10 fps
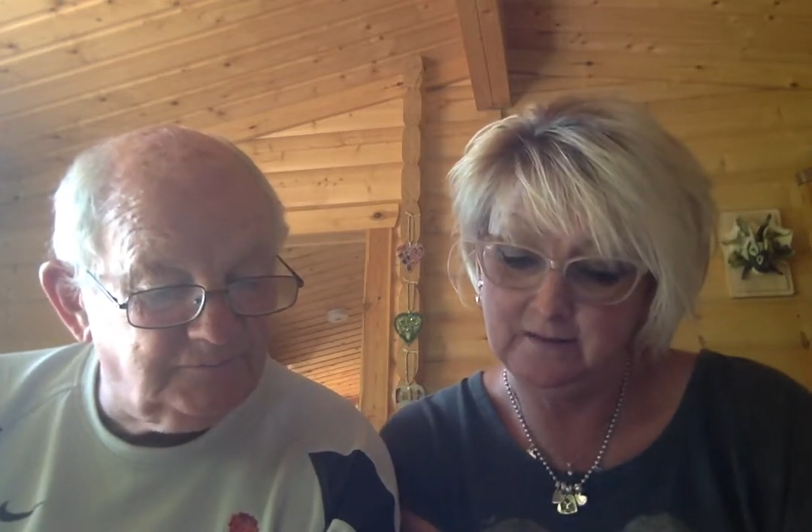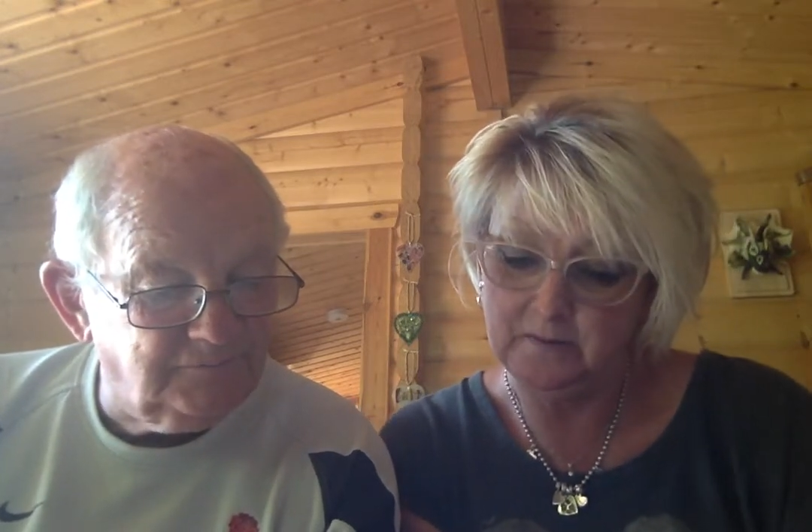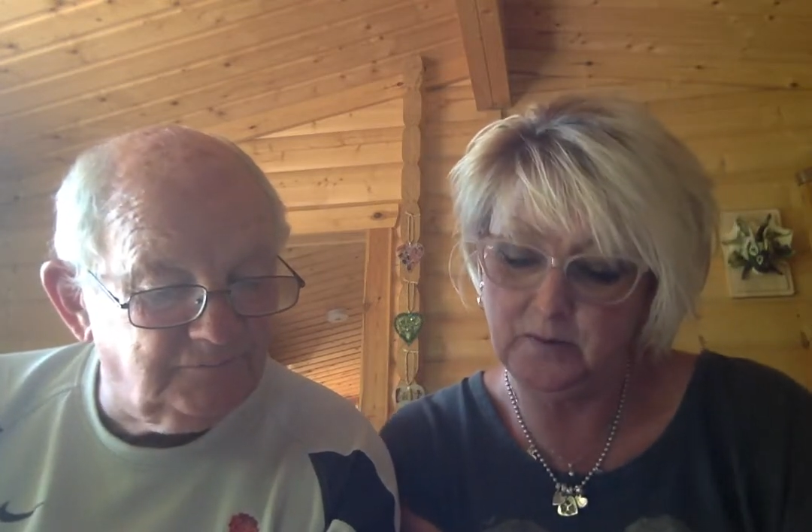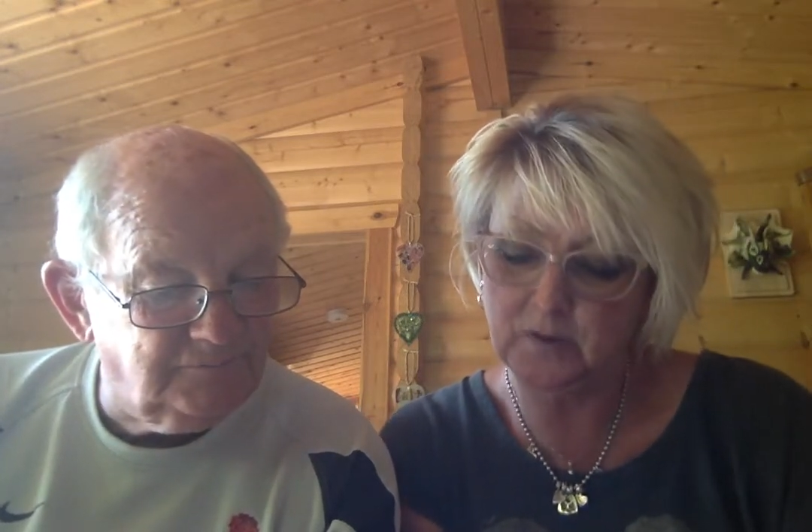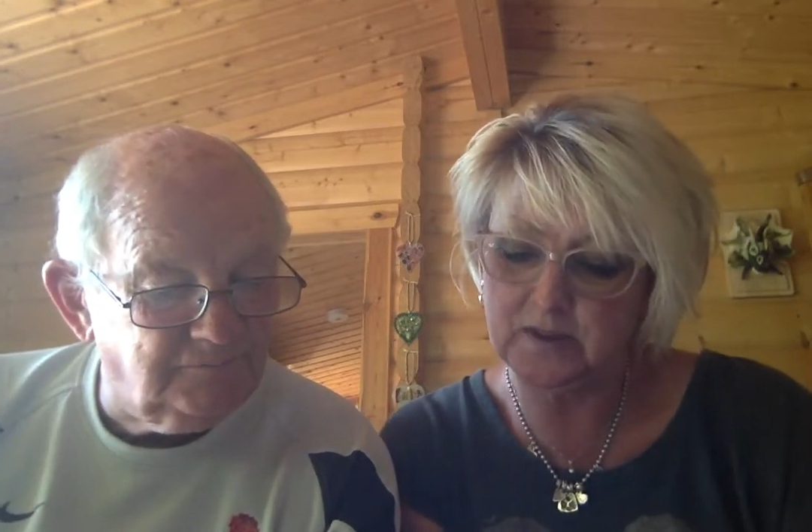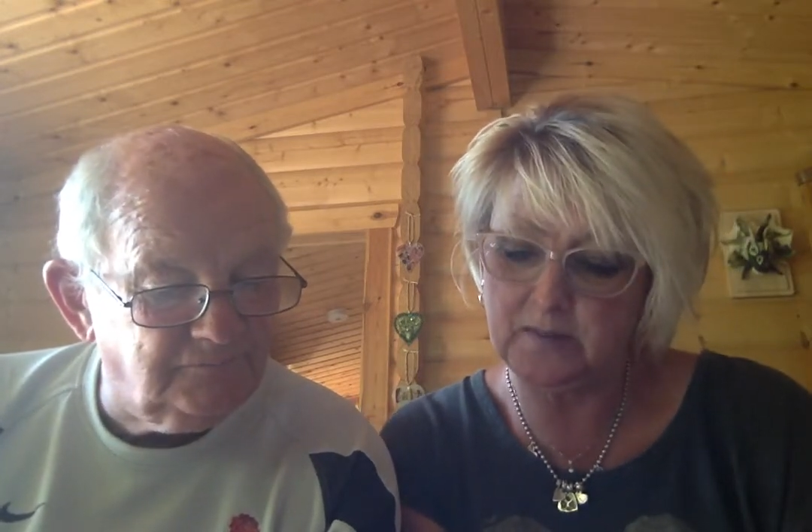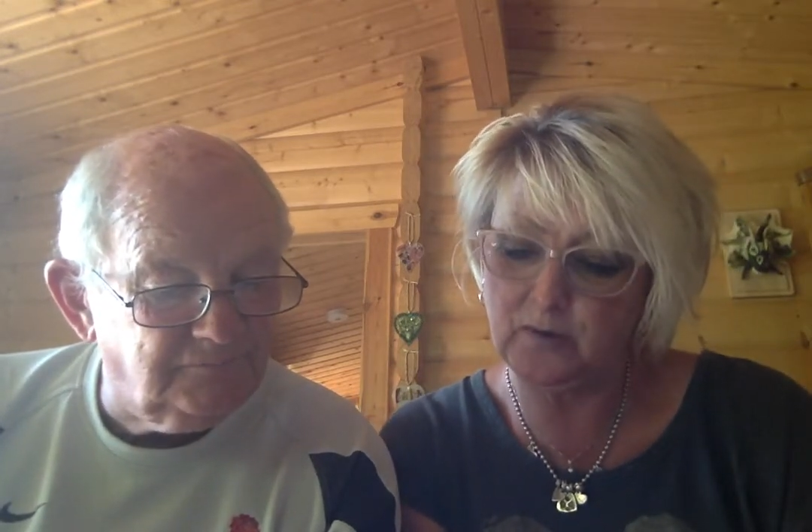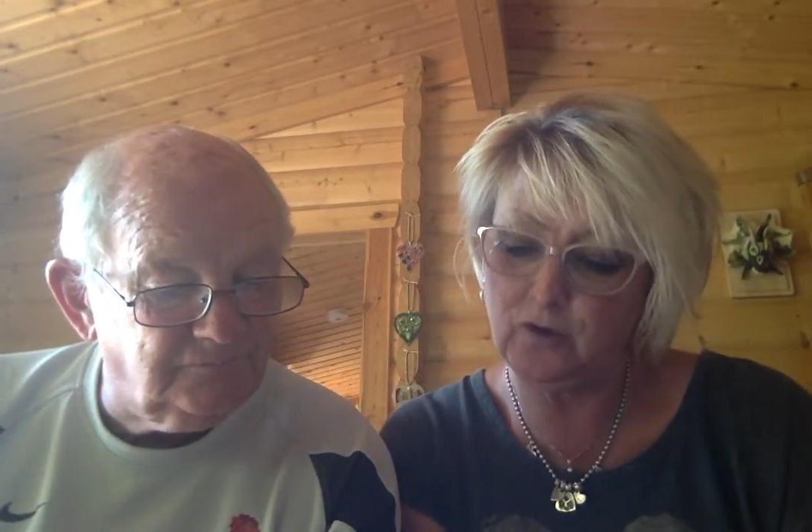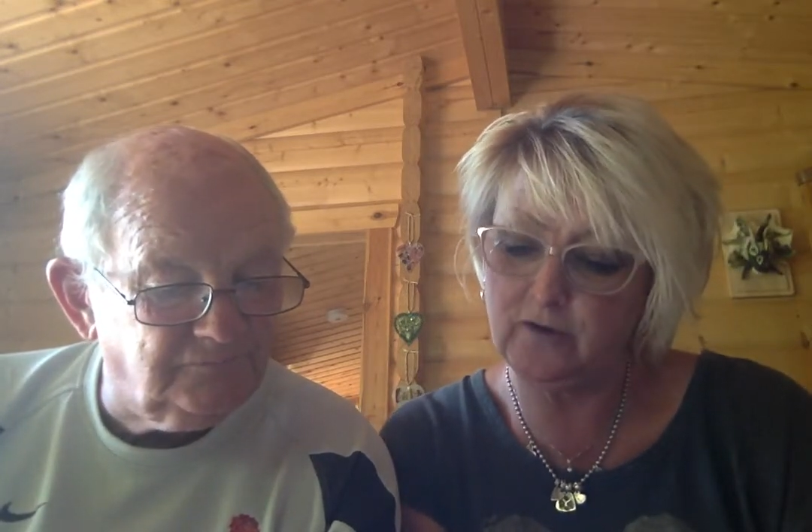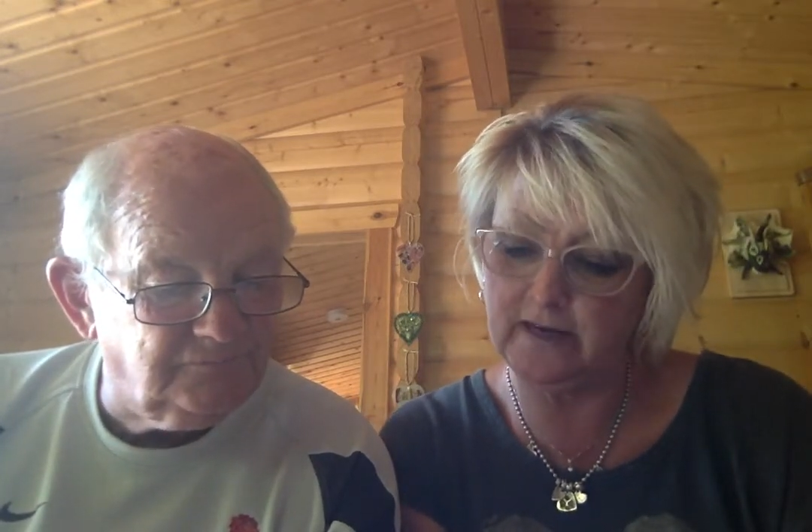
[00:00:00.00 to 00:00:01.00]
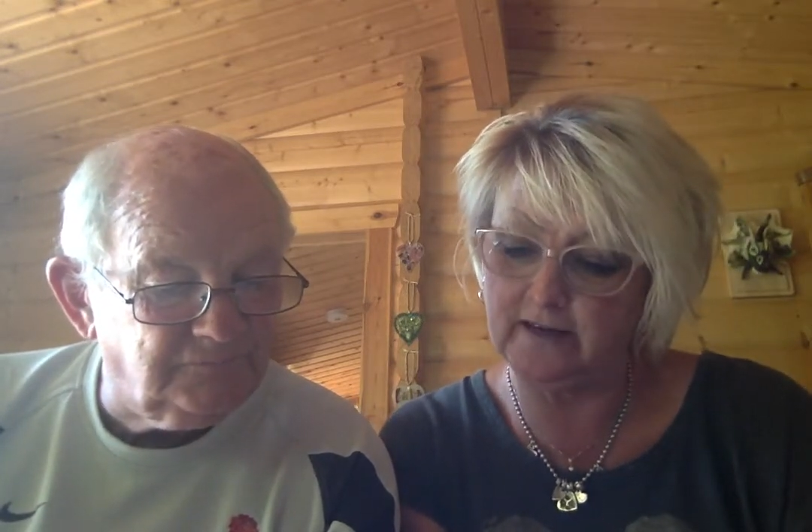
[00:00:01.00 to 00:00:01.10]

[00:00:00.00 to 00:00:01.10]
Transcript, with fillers: Books are boring,